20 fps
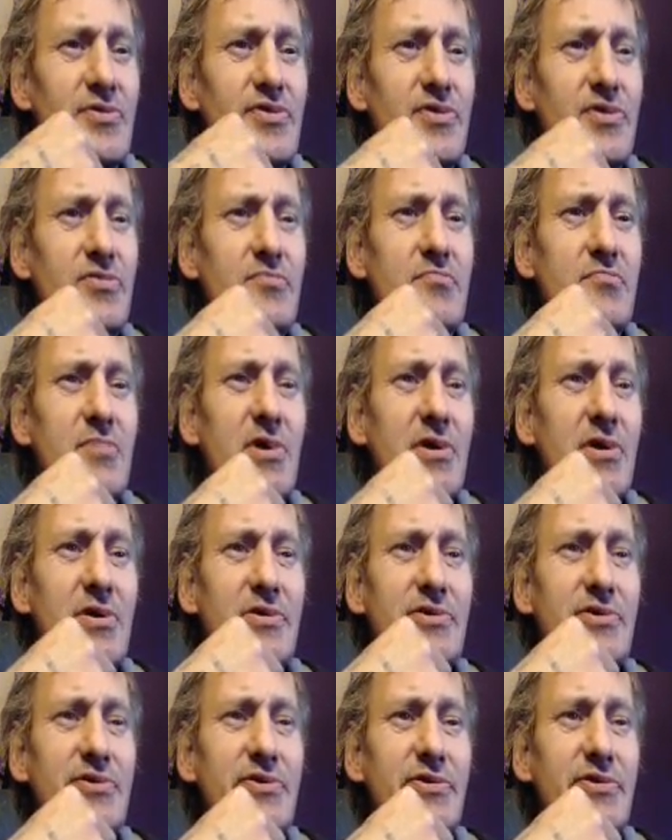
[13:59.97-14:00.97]
much.
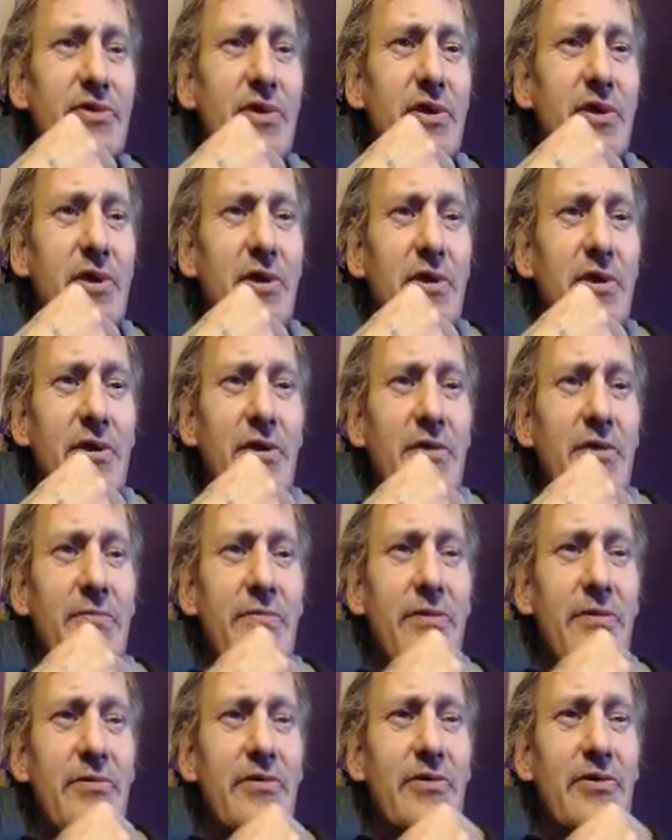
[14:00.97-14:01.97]
If you
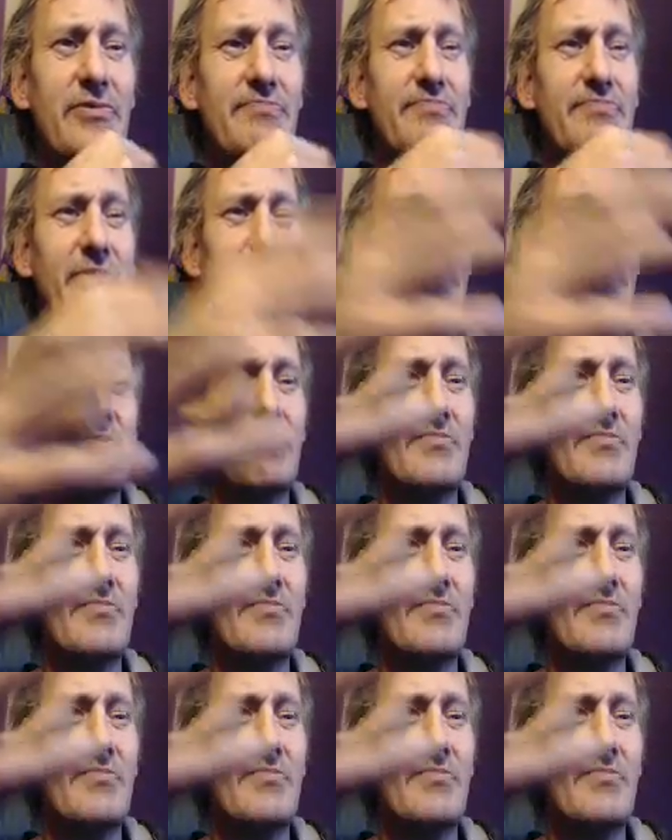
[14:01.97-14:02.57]
just put them